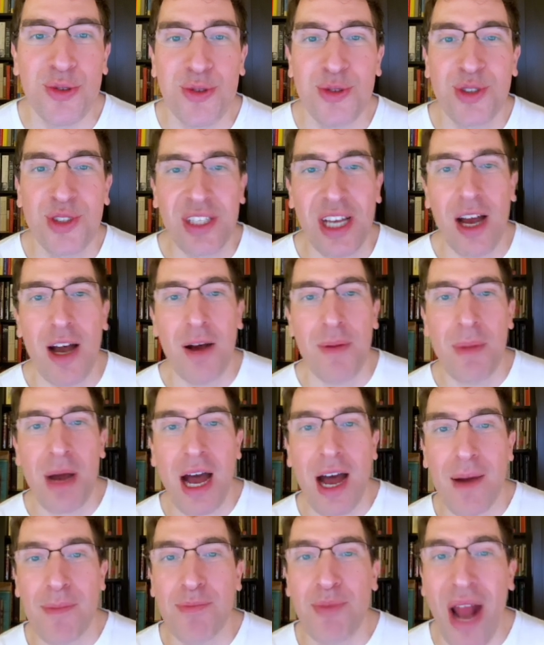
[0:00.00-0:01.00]
some
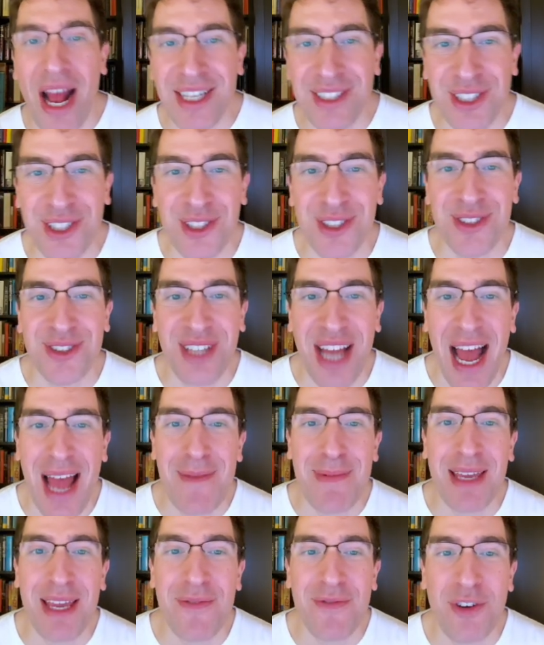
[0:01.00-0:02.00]
practical
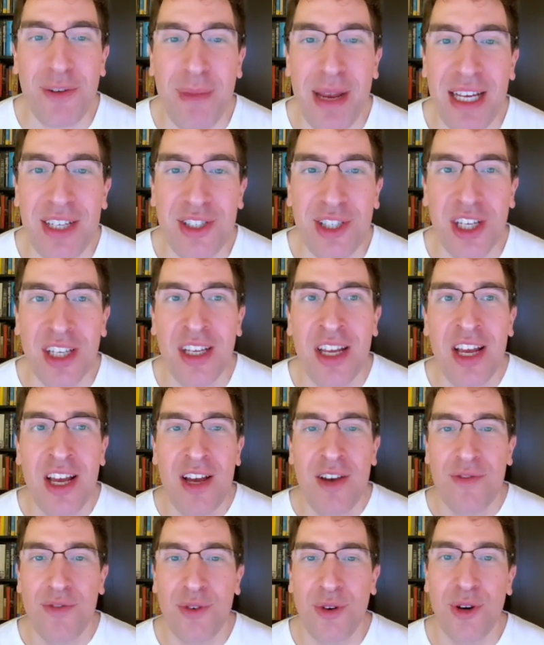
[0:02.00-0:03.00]
timing information
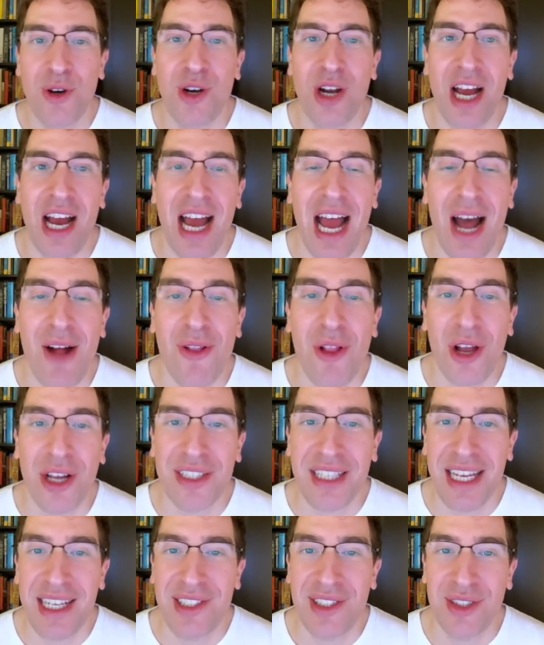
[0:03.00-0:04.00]
for how long
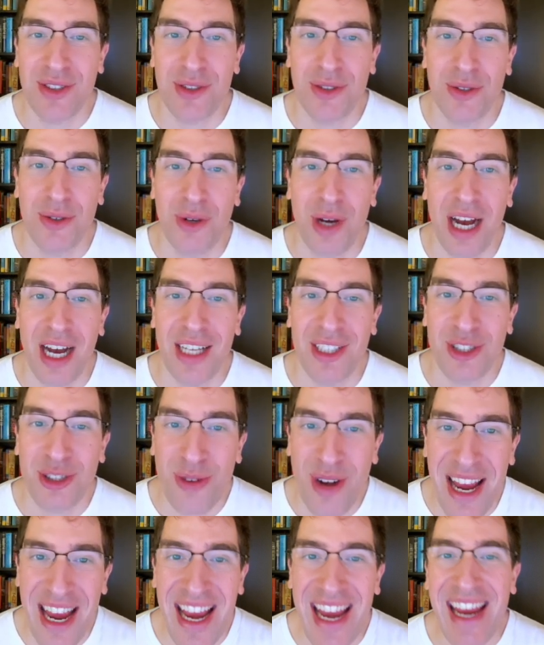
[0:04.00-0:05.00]
it takes to
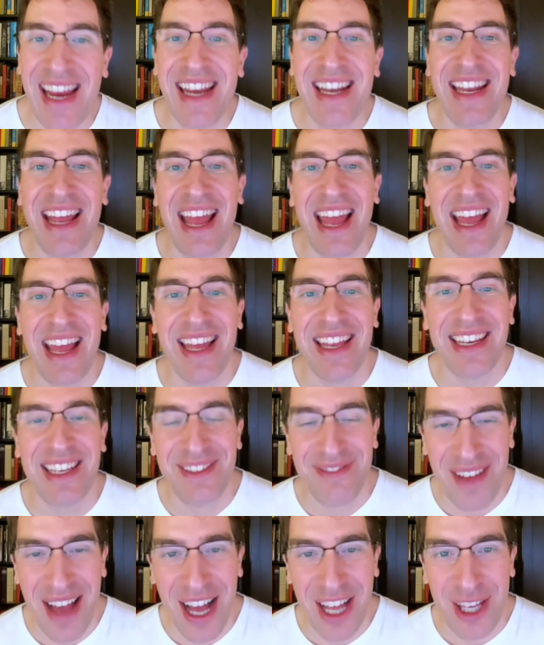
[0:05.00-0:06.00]
train and
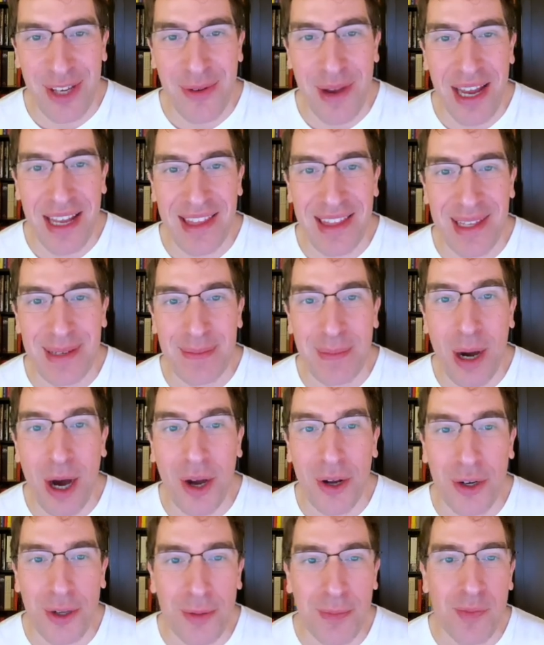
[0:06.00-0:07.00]
evaluate the
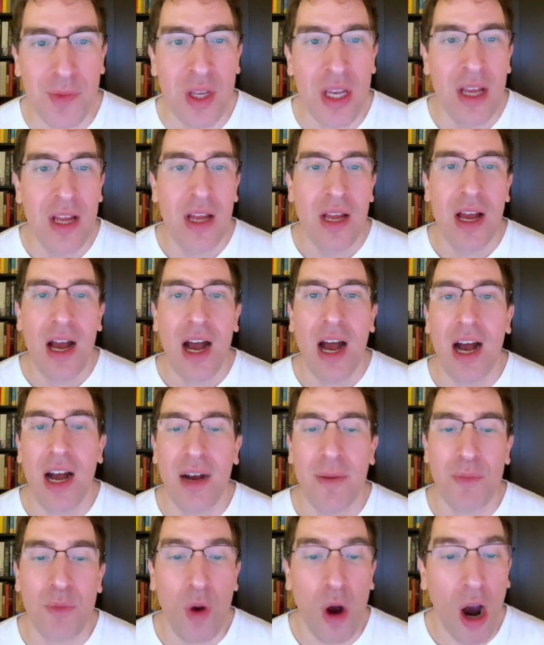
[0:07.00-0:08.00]
model.
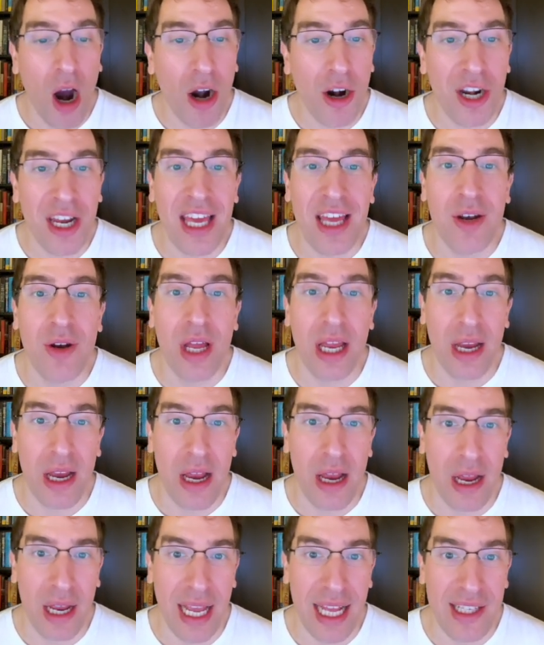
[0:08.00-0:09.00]

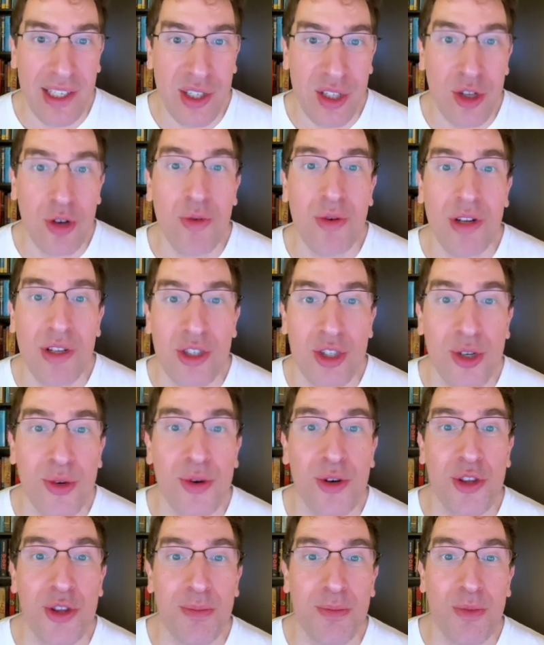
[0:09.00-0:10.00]
RNN gets slower and
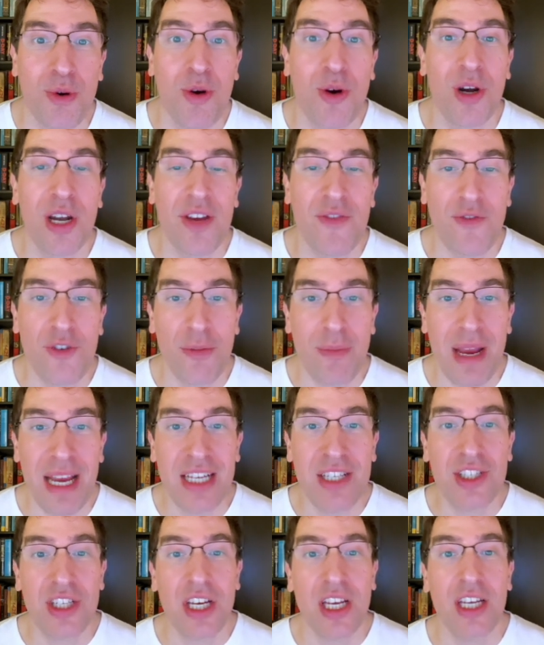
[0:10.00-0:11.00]
slower the more
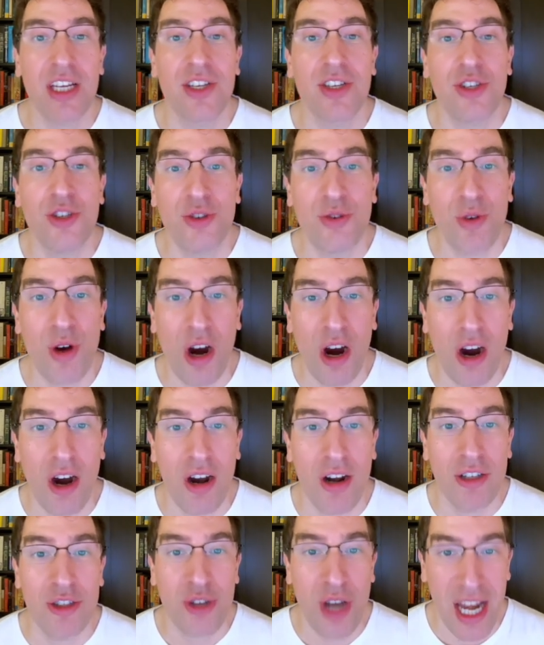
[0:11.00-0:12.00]
information you
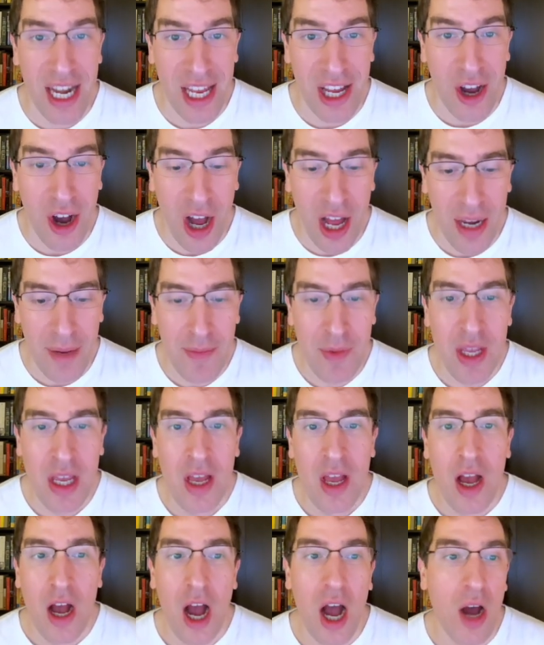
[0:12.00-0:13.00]
are training on,
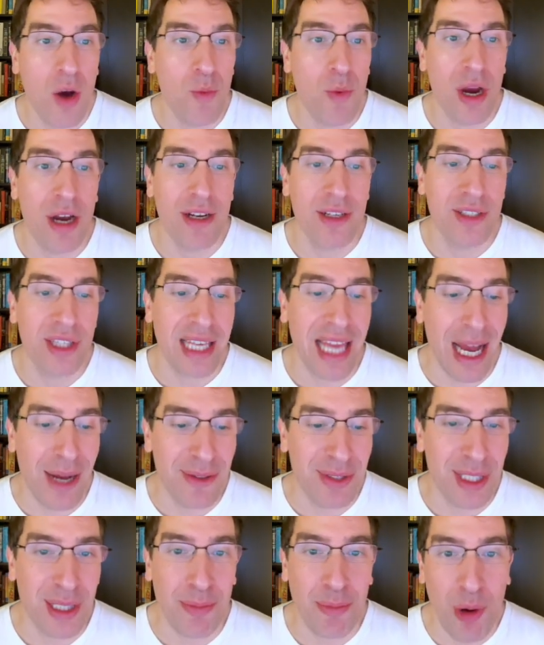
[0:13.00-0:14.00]
whereas the
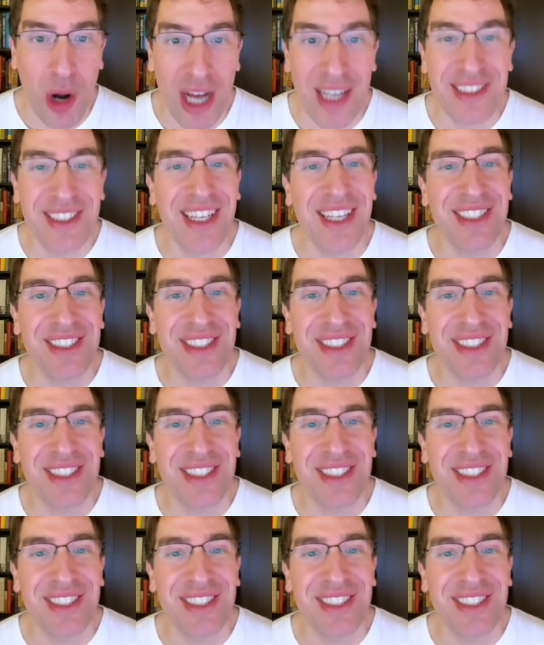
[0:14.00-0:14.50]
Gaussian process